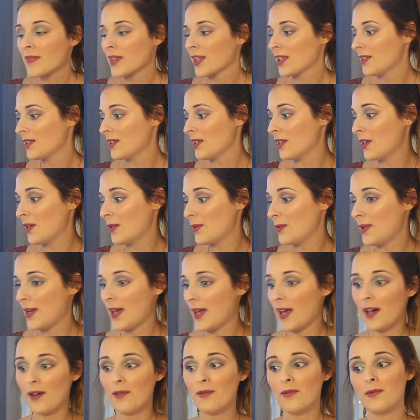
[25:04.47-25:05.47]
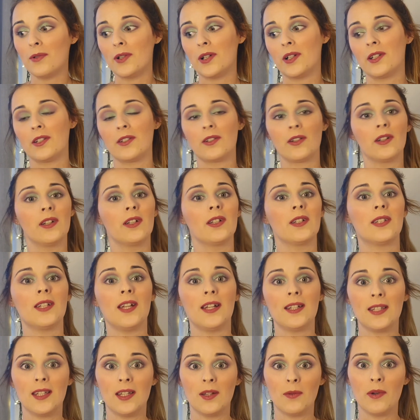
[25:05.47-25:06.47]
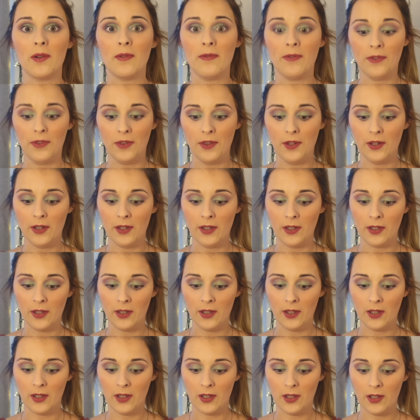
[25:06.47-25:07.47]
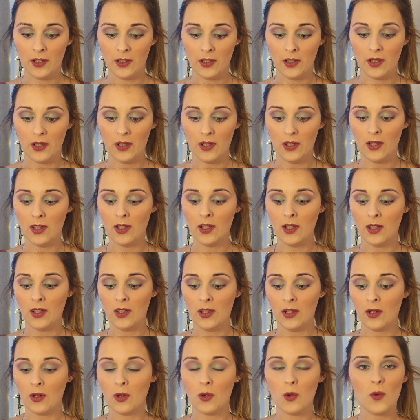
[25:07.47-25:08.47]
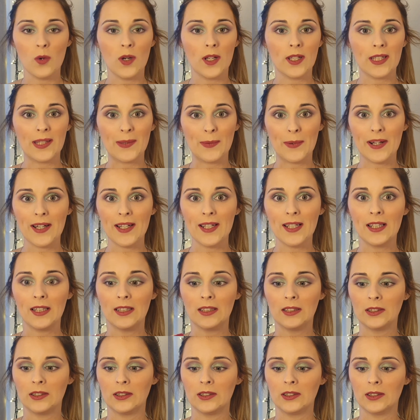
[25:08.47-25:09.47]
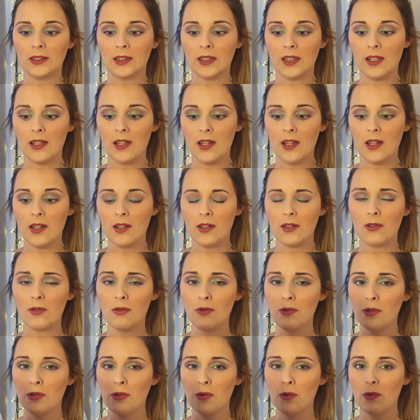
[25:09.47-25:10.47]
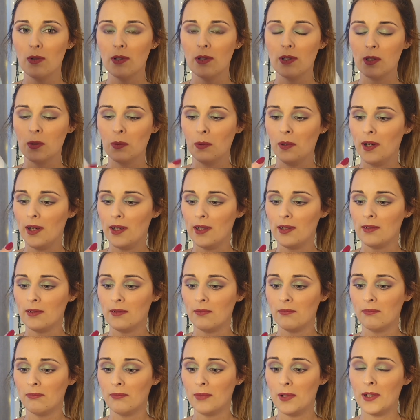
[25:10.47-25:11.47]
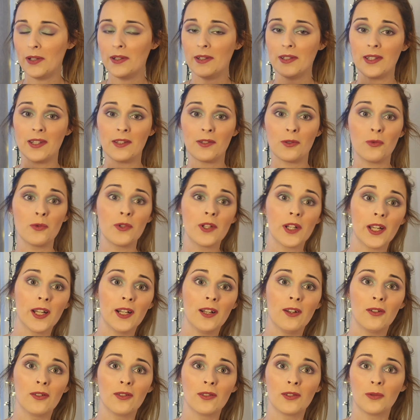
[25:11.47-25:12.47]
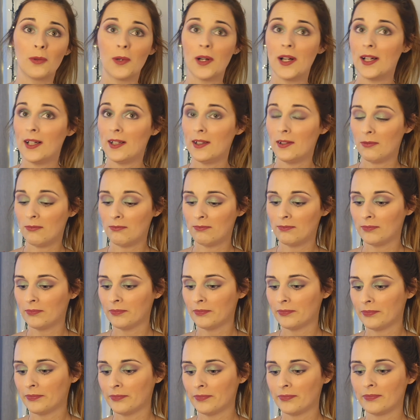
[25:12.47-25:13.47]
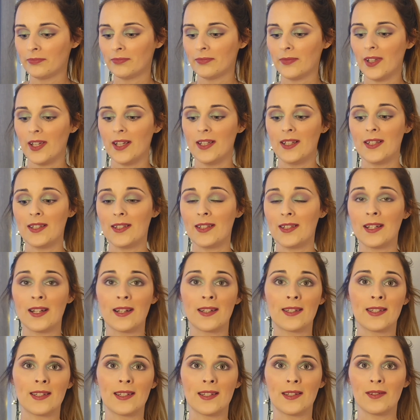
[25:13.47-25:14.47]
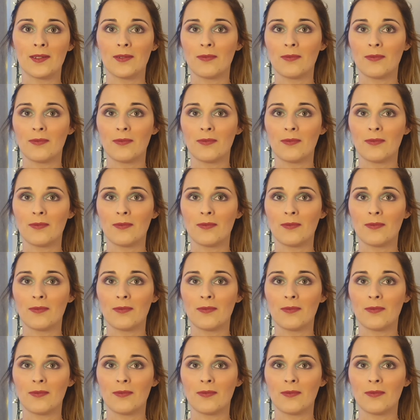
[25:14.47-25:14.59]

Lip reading: So now we're just going to set it with the cooling spray. It's called cooling spray, but it says all day long wear, and it sets it.